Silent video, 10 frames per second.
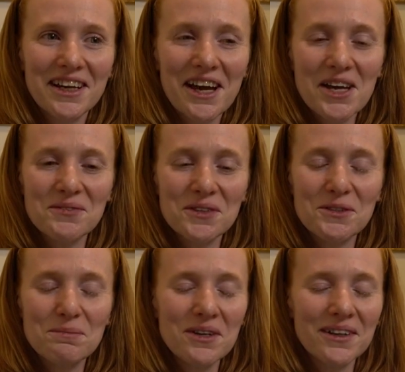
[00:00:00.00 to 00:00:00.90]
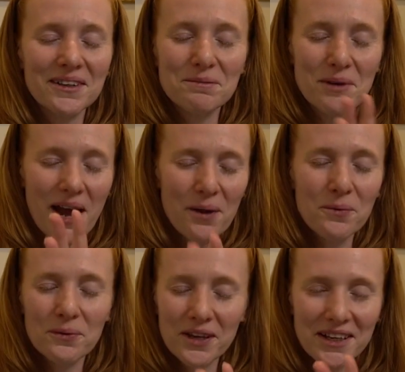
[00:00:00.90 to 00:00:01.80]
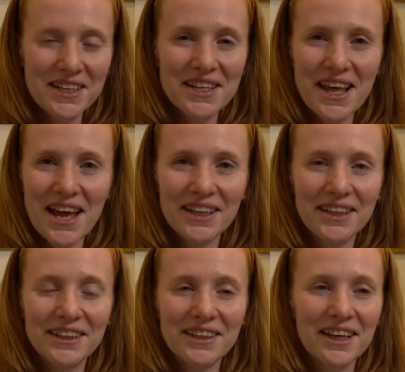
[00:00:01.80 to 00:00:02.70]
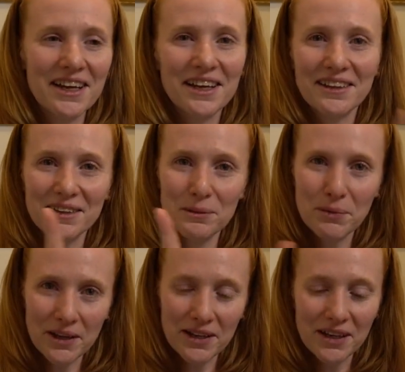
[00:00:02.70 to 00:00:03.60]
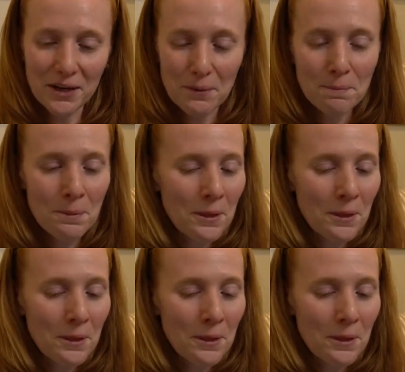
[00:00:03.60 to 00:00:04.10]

kind of experience. But I will get into that in uh, a little bit here.